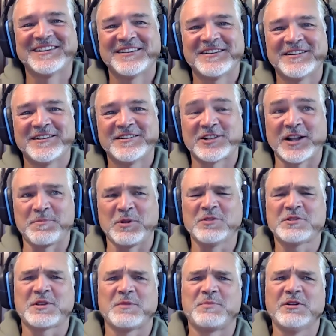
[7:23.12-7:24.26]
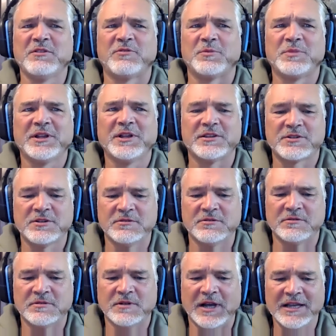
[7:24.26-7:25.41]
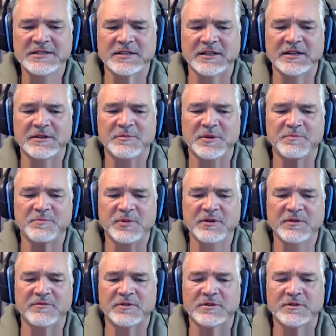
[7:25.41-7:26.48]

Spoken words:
Yeah, Chapleau's a beautiful place too. Isolated, but beautiful.